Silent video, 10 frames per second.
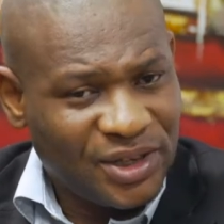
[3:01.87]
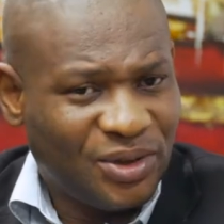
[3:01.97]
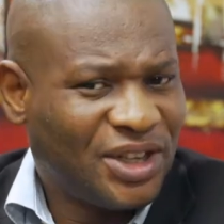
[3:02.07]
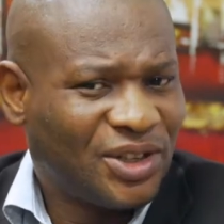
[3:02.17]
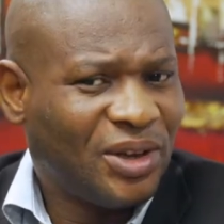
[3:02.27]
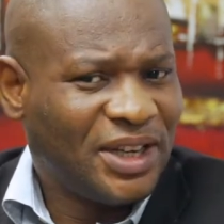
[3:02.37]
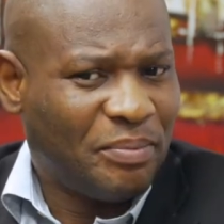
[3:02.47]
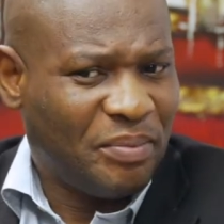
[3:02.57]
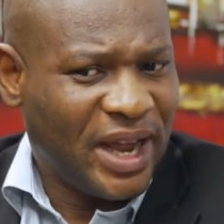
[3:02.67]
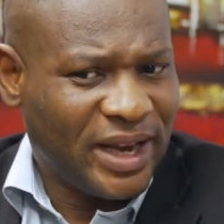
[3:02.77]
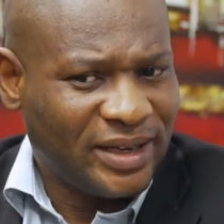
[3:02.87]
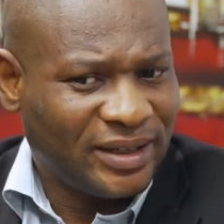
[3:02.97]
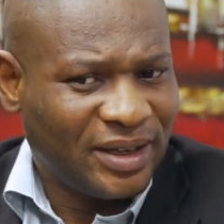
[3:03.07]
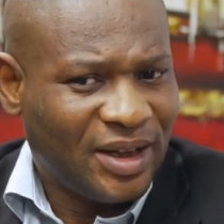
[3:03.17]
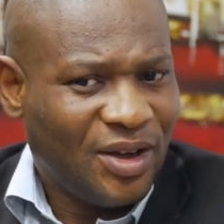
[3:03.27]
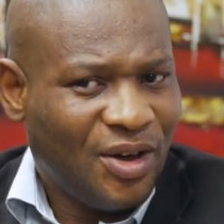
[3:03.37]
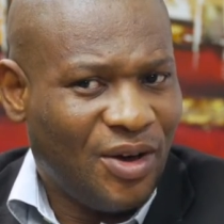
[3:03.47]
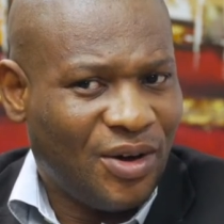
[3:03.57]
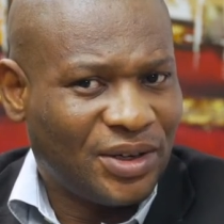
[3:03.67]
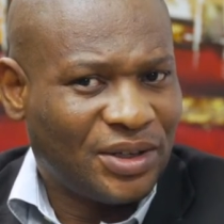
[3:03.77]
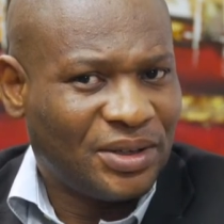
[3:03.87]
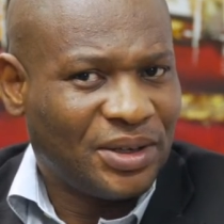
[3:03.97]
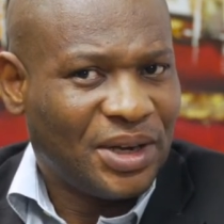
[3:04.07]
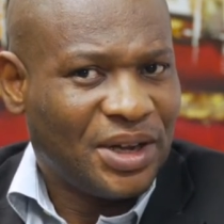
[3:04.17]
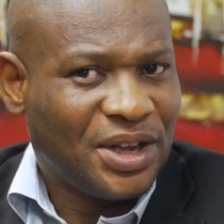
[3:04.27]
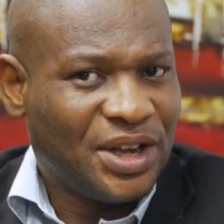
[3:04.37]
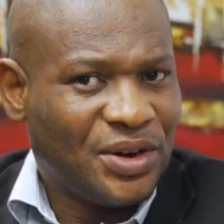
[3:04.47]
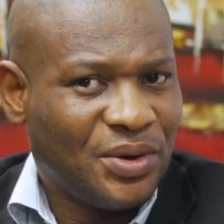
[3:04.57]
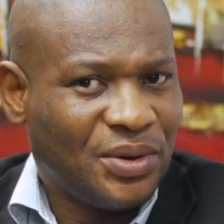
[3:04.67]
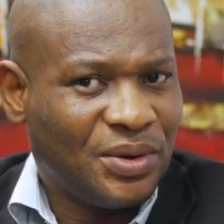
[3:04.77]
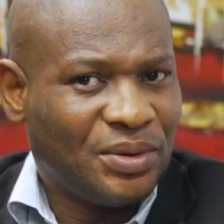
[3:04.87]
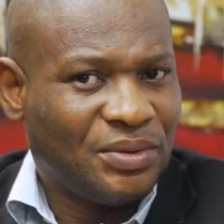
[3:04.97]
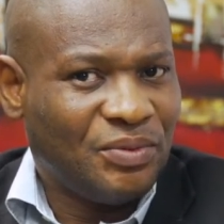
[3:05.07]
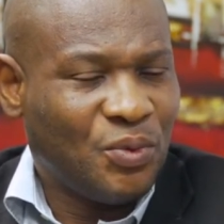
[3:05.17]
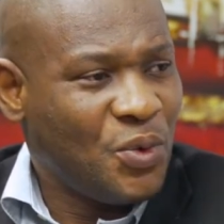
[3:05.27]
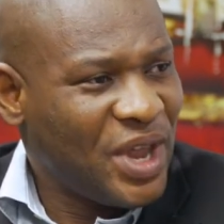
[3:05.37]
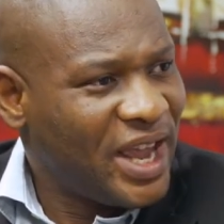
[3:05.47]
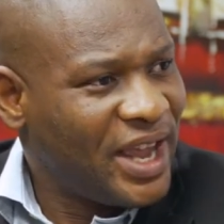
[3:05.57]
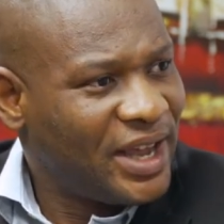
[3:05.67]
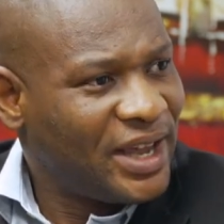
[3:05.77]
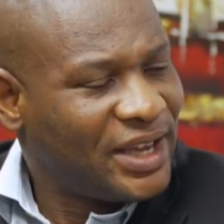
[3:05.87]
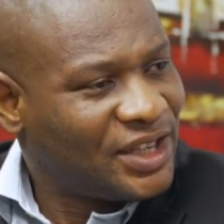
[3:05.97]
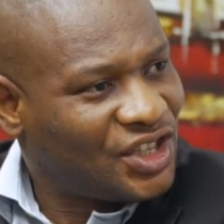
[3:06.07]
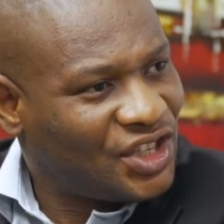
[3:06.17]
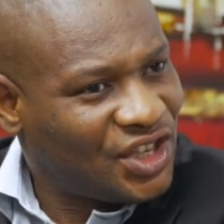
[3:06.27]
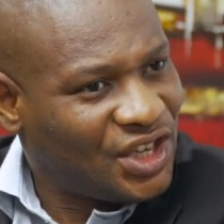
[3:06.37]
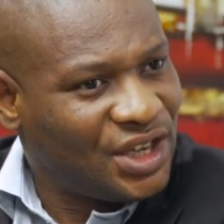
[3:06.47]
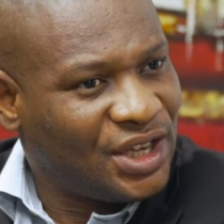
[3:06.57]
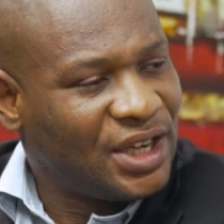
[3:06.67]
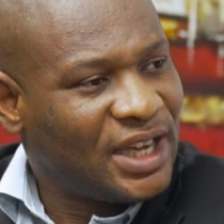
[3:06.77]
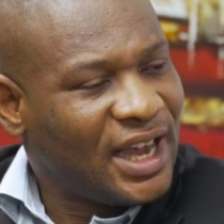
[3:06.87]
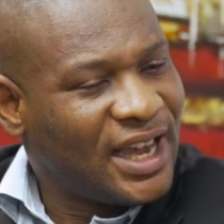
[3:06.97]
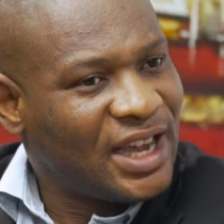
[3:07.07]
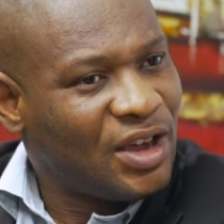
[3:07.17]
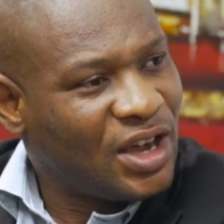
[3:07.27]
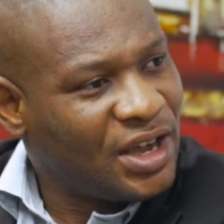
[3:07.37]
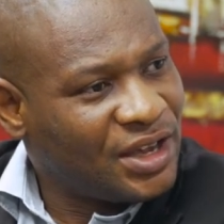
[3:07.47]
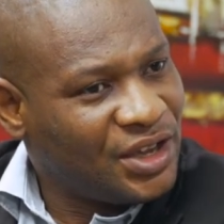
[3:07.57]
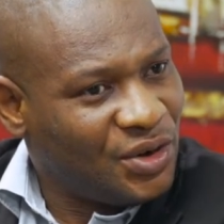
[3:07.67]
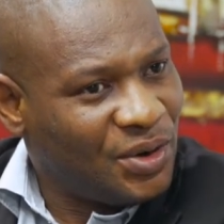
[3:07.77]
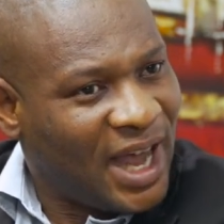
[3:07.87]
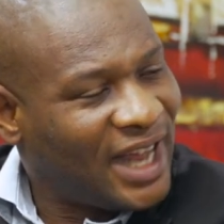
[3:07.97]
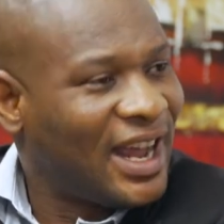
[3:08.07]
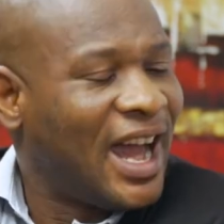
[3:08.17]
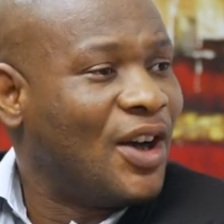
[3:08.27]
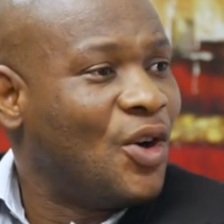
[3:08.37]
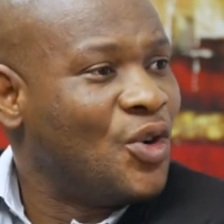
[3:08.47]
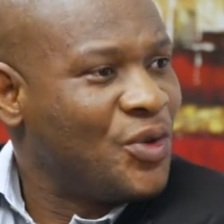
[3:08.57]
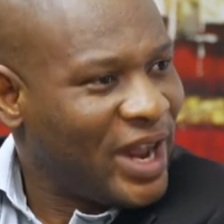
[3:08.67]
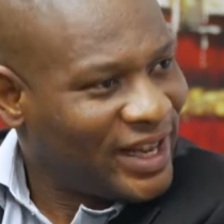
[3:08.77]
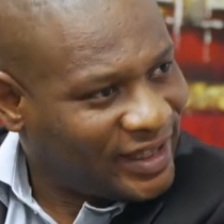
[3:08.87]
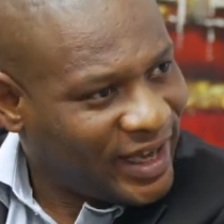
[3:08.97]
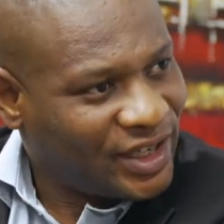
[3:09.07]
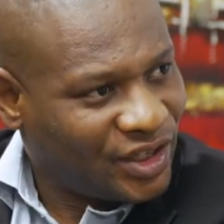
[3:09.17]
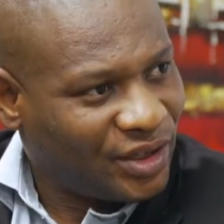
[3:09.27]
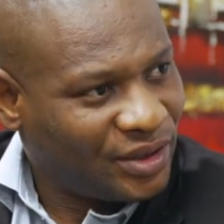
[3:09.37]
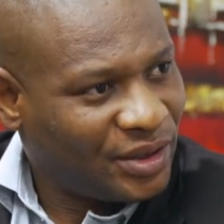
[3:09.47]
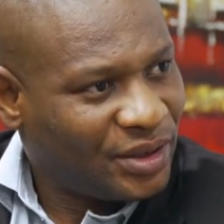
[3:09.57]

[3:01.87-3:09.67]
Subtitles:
So it all depends on, you know, where she, you know, had her orientation.